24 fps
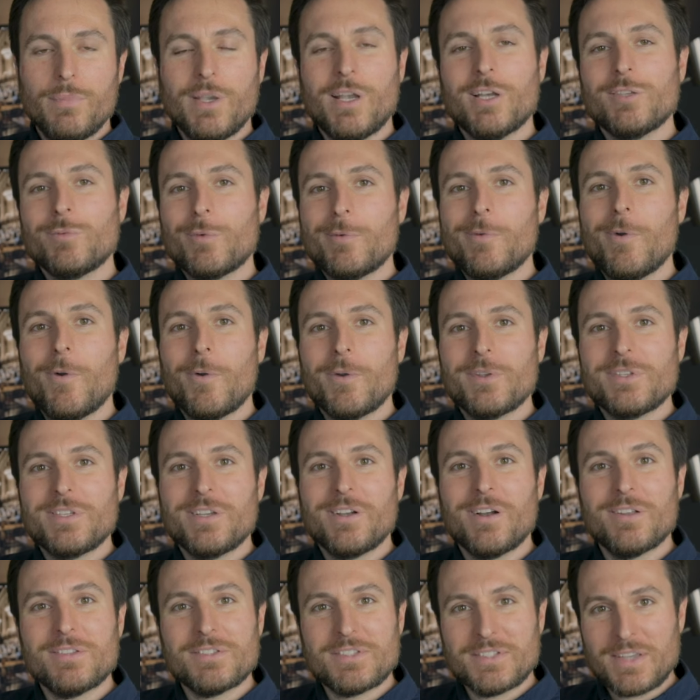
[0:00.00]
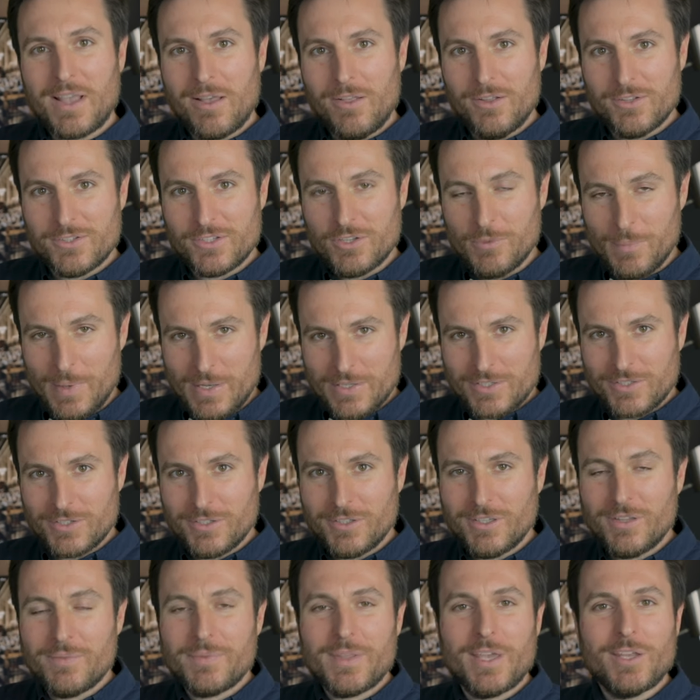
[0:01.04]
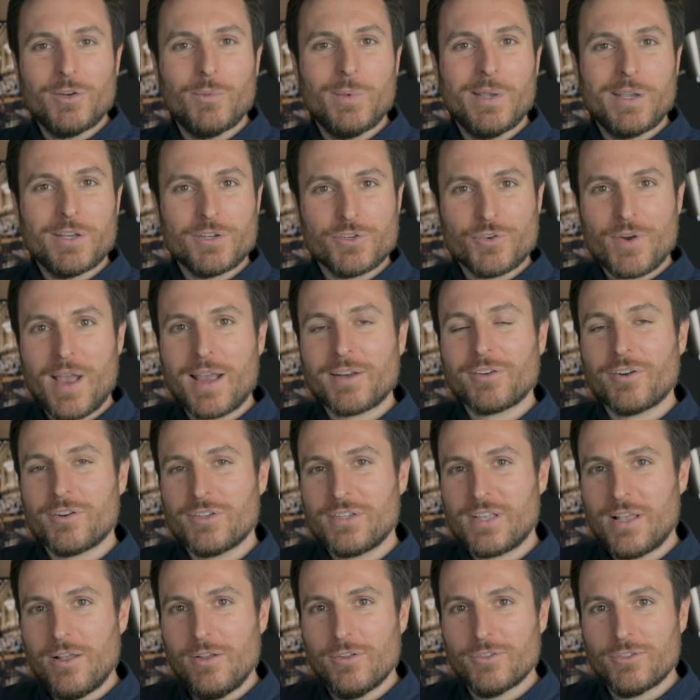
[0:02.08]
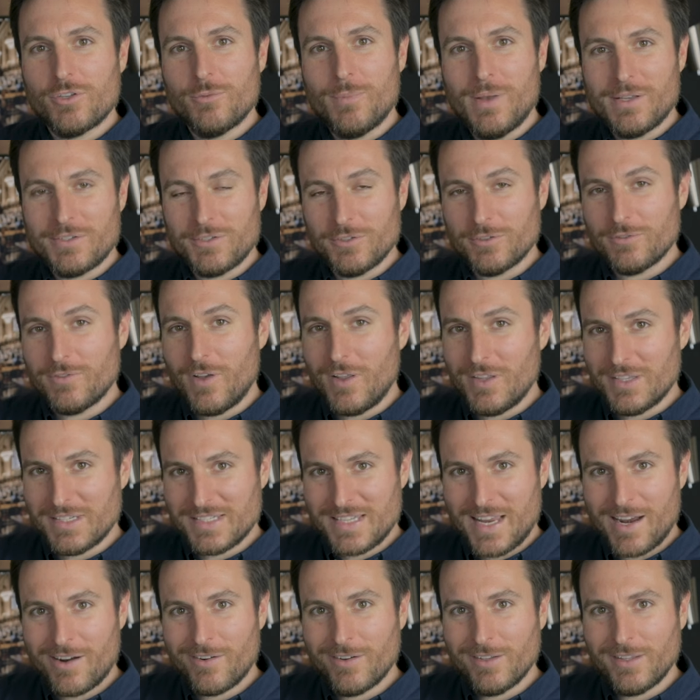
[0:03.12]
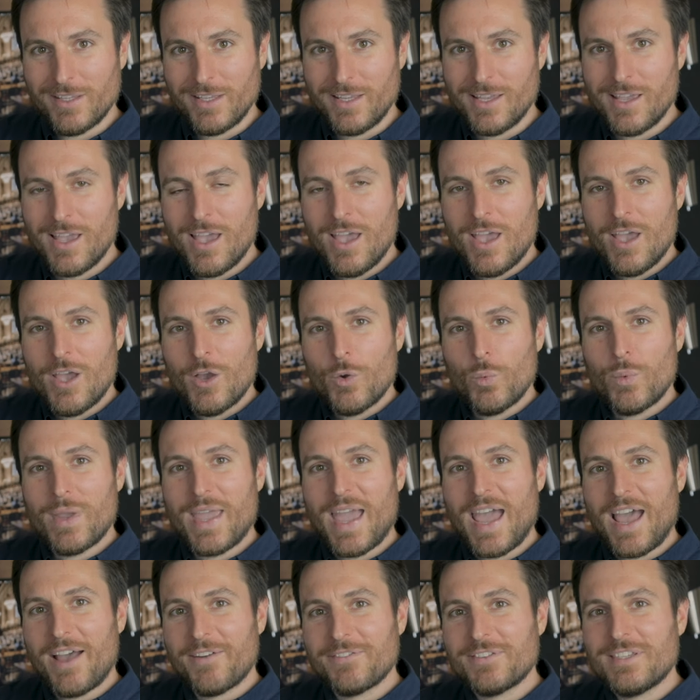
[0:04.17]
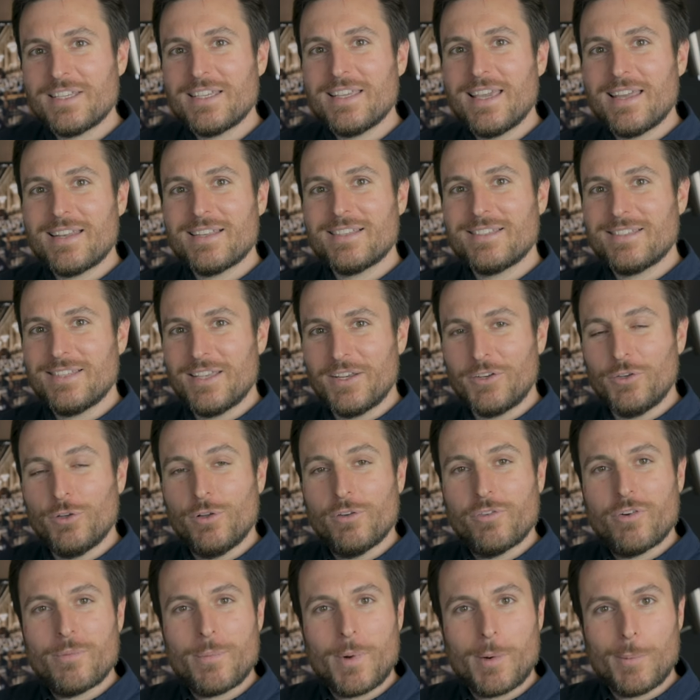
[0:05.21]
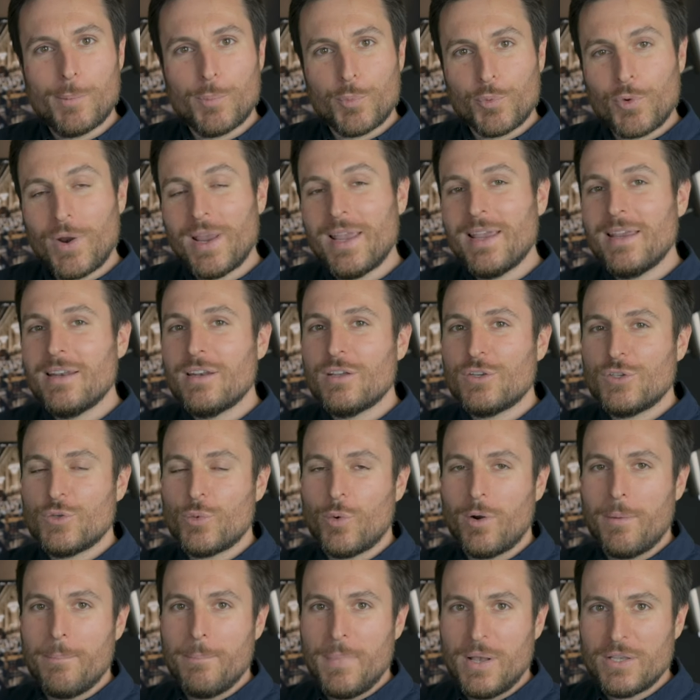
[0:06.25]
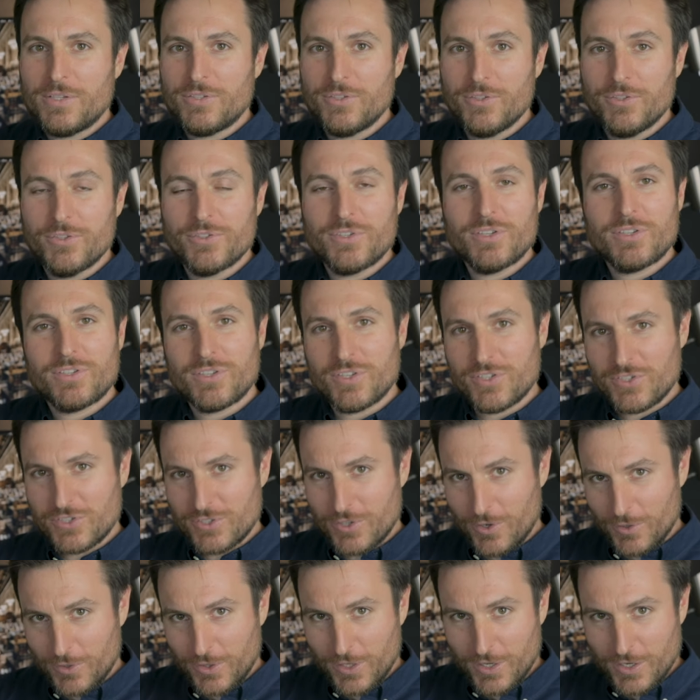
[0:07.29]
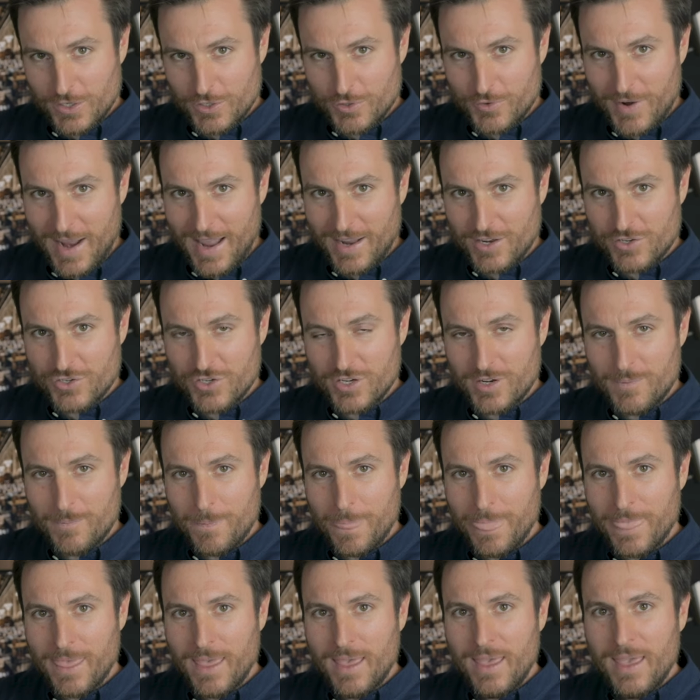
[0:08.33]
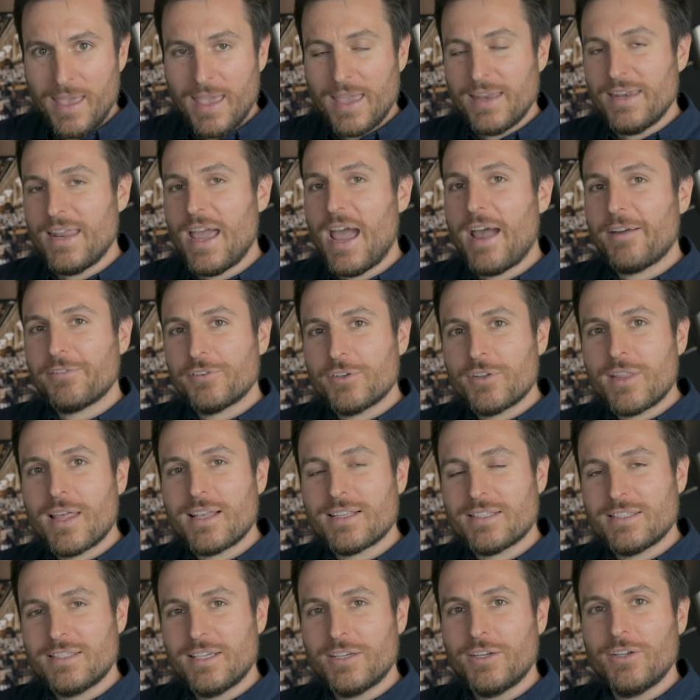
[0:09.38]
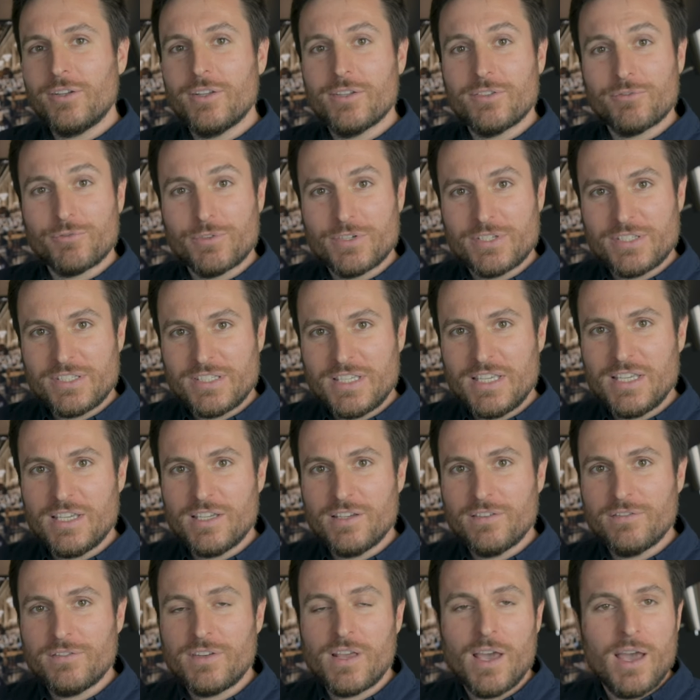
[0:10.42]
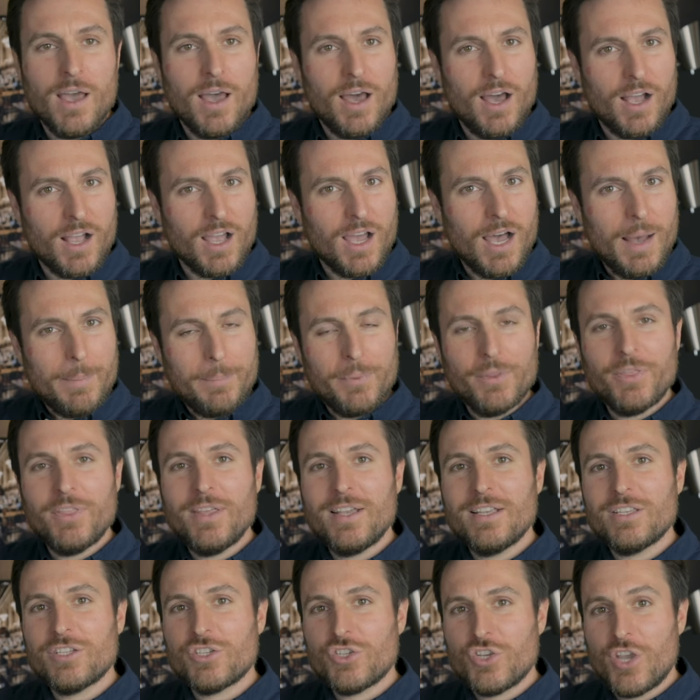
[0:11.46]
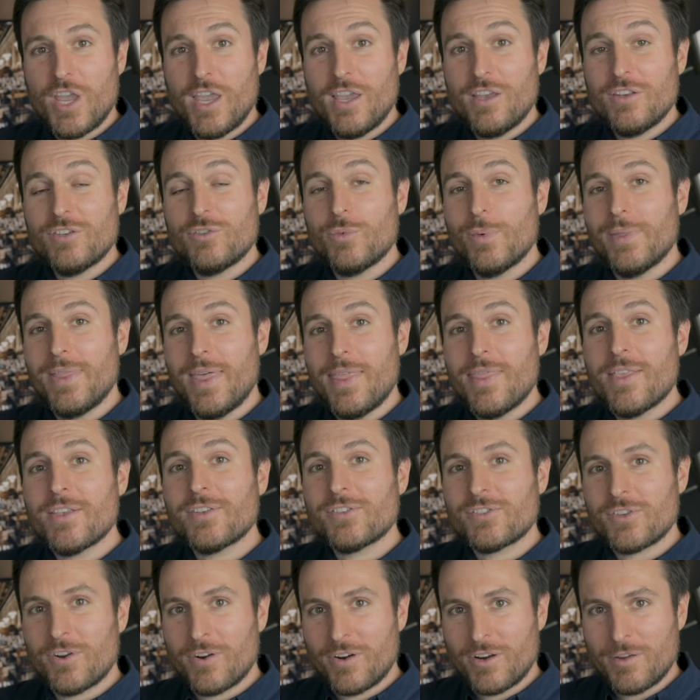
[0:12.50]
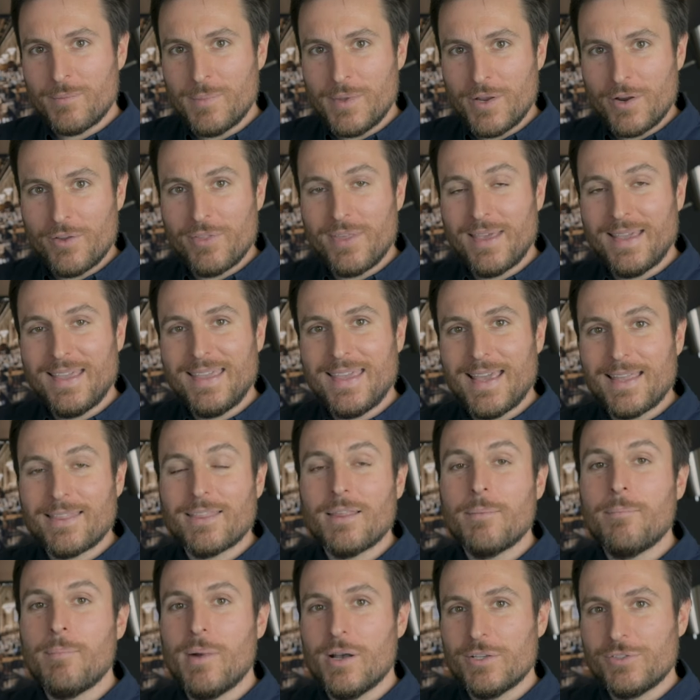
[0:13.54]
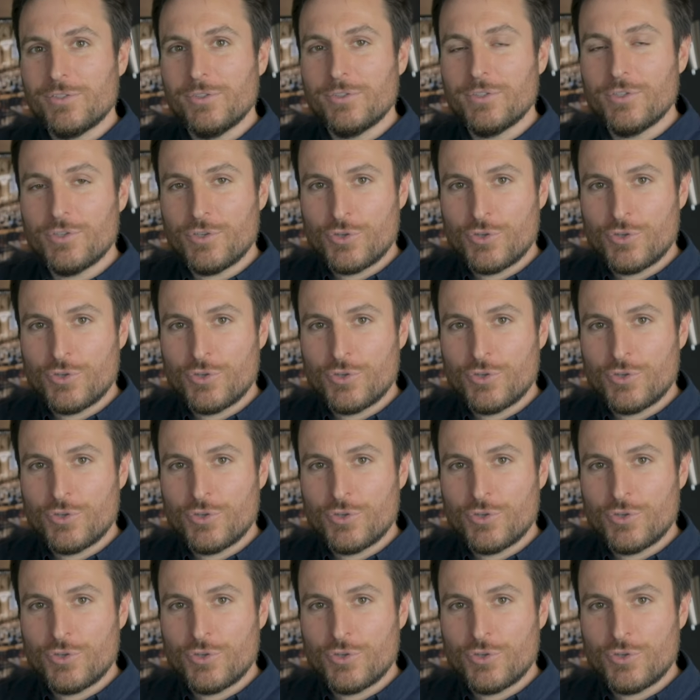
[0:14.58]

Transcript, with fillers: Because we're focusing on skeletal muscle and we contract our skeletal muscles voluntarily, we have to get a signal from our brain to our muscles to start the contraction. And after that signal is received, a couple things change within the sarcomere that get the muscle to